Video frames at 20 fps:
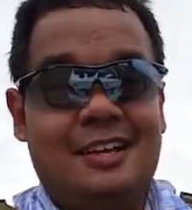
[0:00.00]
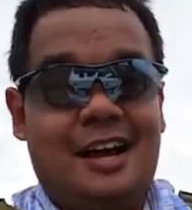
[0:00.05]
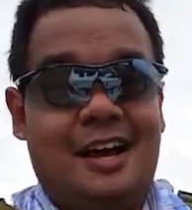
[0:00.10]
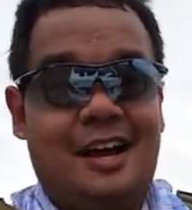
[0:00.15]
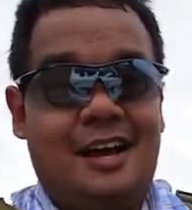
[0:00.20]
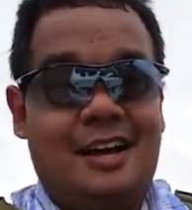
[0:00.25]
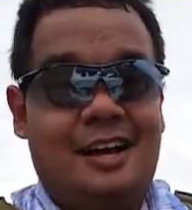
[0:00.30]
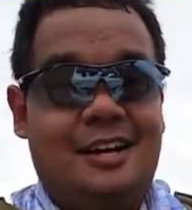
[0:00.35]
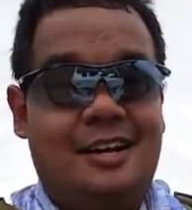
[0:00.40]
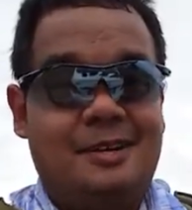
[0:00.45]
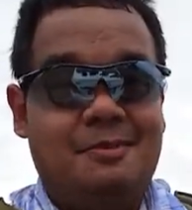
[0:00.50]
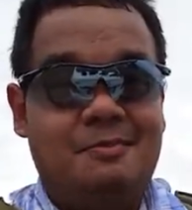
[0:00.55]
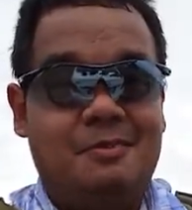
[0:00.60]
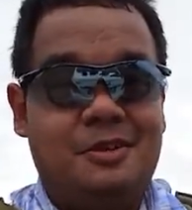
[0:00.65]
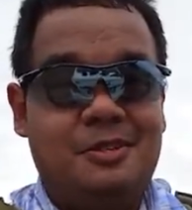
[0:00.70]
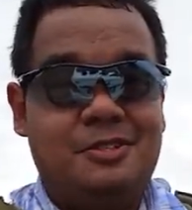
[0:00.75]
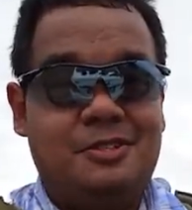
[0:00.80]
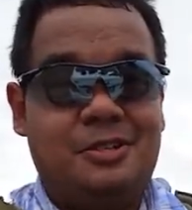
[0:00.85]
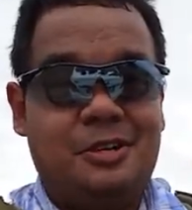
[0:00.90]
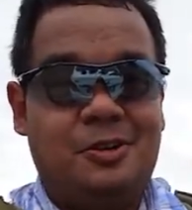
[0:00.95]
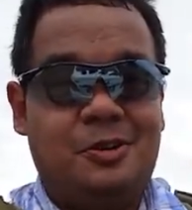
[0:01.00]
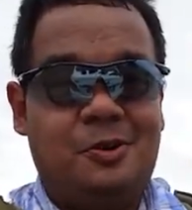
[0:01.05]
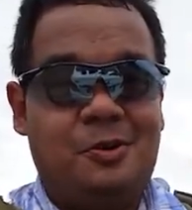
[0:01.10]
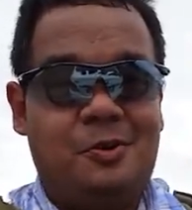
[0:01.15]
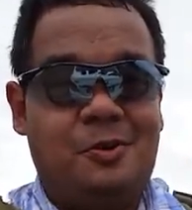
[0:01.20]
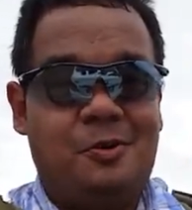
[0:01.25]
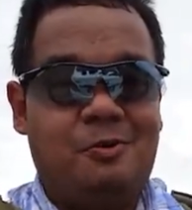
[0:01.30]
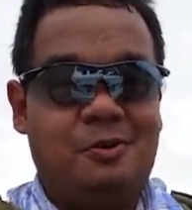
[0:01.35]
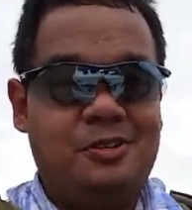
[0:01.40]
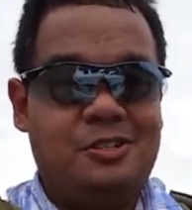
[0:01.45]
Um,
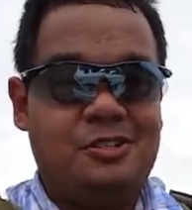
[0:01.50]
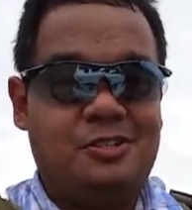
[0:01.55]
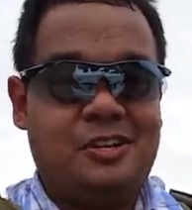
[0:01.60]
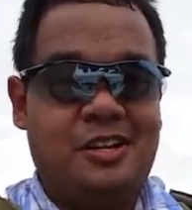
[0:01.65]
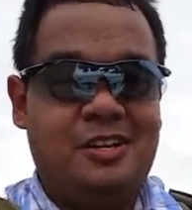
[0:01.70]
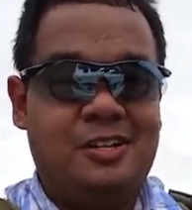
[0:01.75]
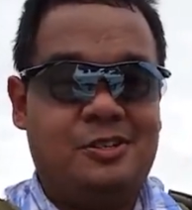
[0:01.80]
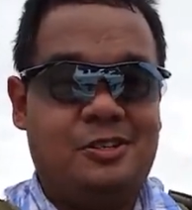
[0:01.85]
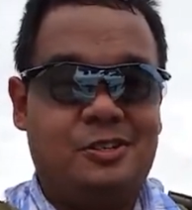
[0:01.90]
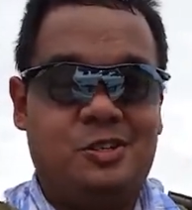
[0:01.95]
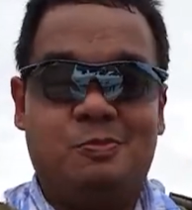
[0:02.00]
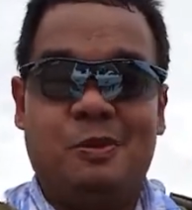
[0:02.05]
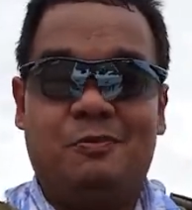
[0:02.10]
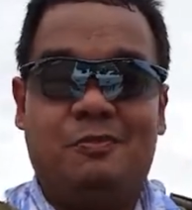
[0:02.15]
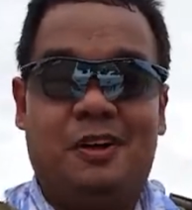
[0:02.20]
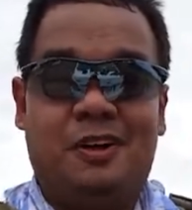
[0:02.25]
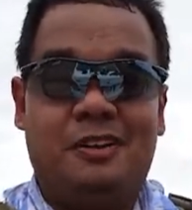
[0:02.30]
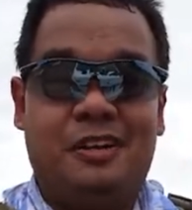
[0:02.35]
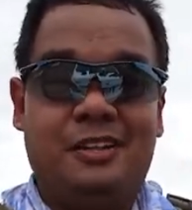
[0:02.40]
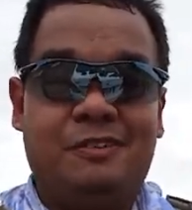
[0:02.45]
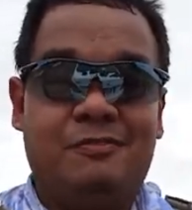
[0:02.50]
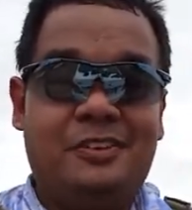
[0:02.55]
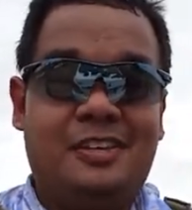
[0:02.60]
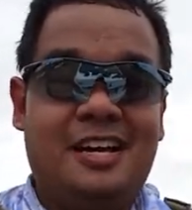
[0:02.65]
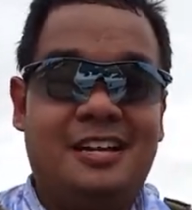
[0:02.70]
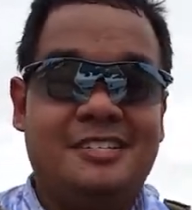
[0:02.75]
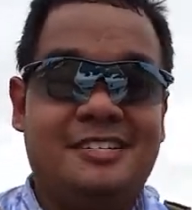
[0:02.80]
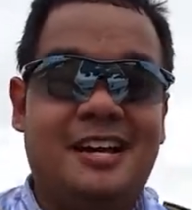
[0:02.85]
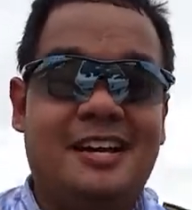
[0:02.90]
so we're just gonna go spitball If you guys